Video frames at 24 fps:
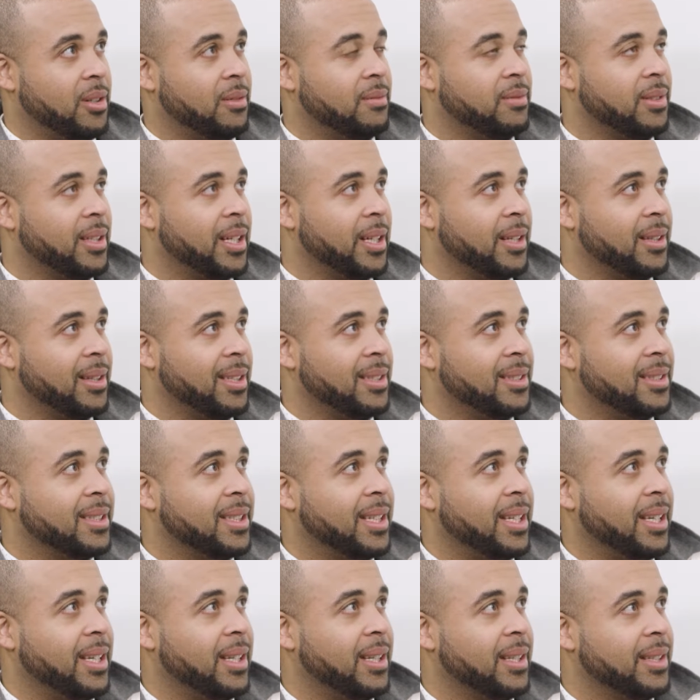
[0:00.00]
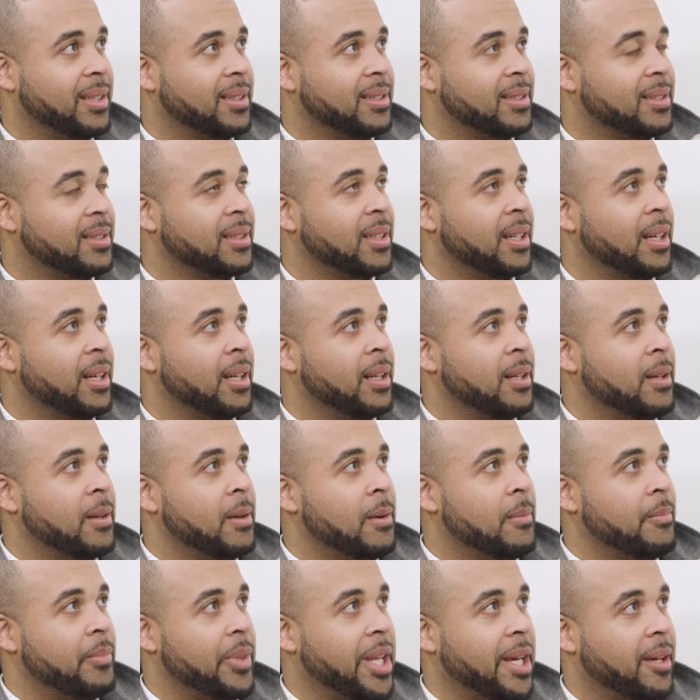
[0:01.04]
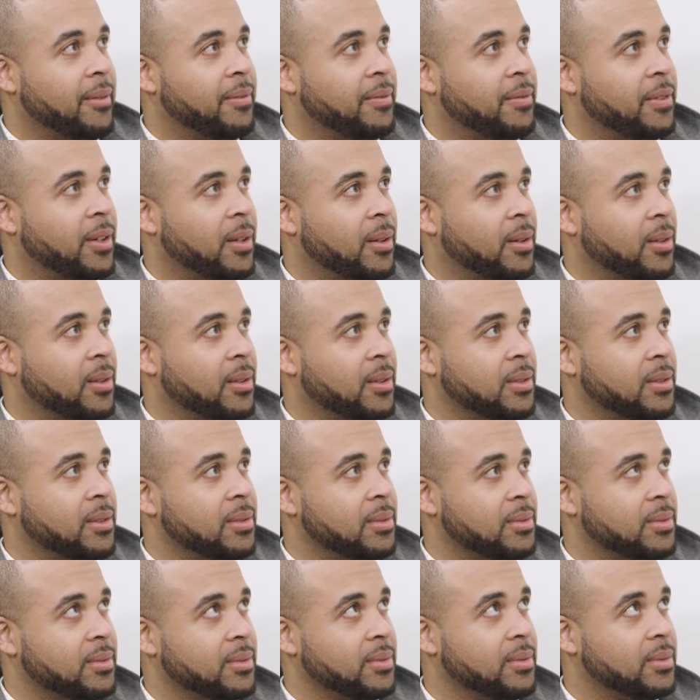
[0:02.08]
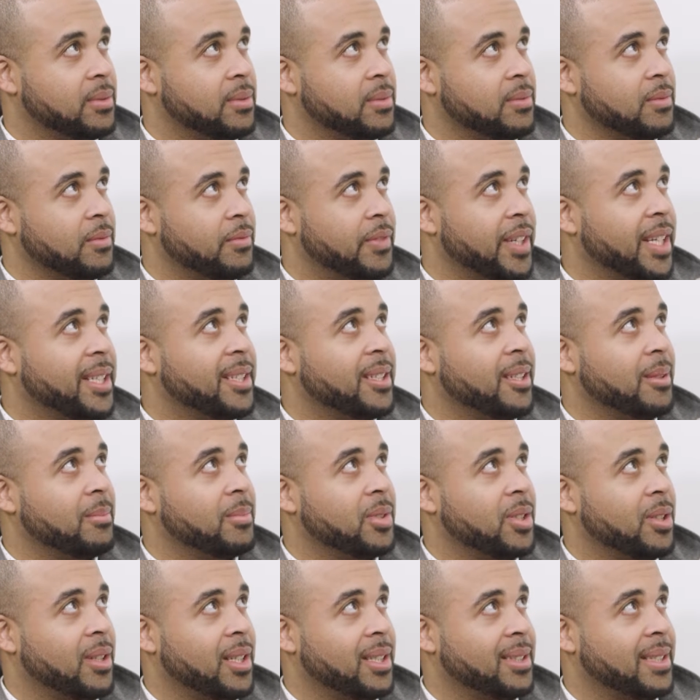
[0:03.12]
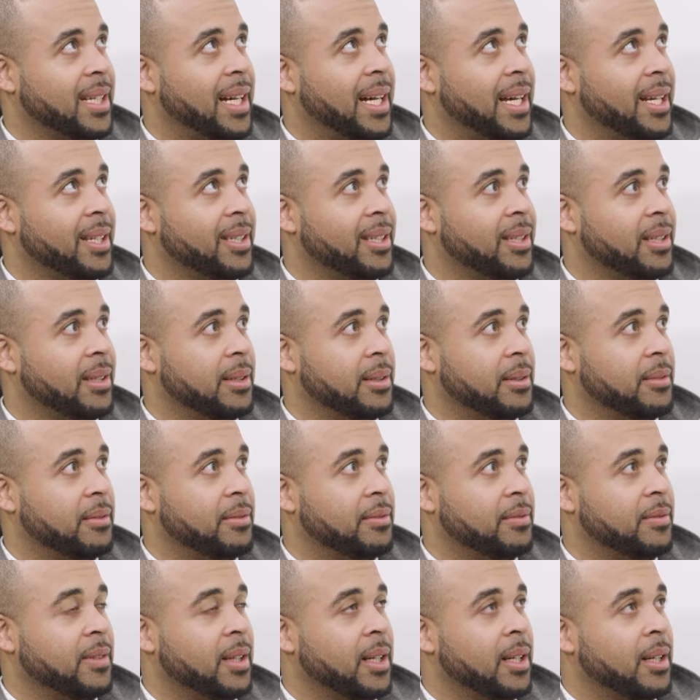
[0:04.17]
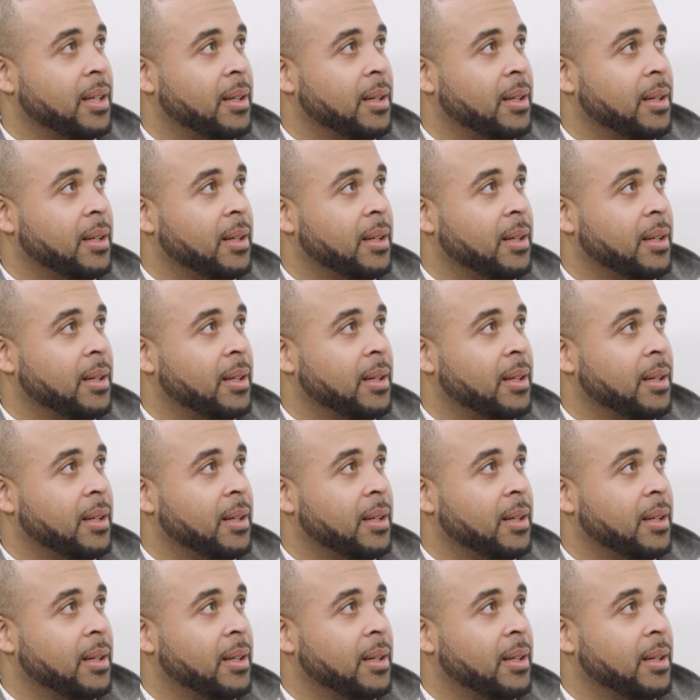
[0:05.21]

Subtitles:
of like these kids that fall victim to this idea of